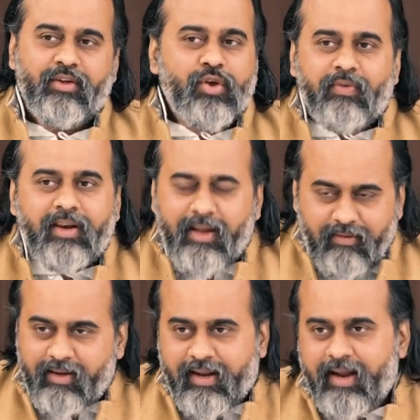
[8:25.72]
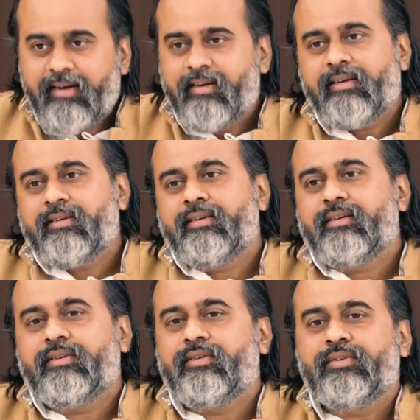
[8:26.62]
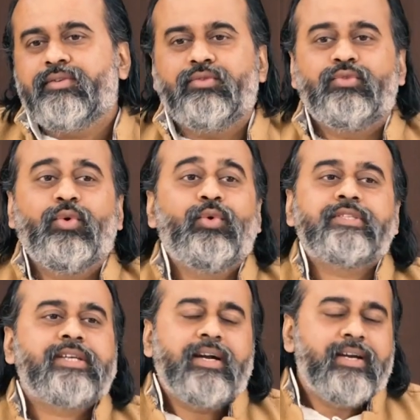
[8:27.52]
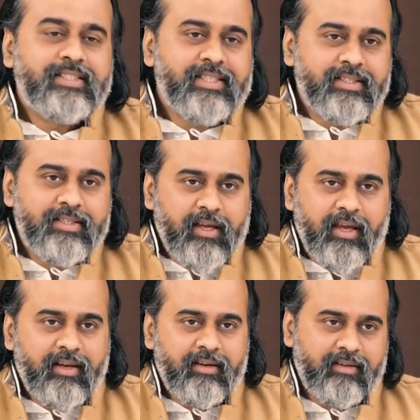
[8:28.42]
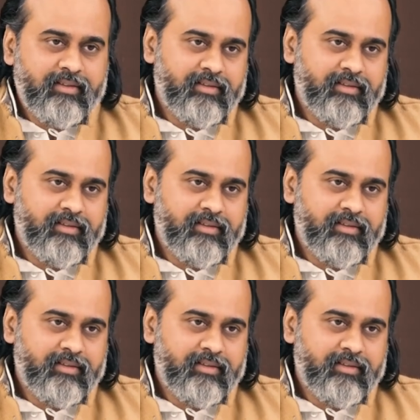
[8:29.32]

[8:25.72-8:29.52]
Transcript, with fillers: you will never get those conditions again.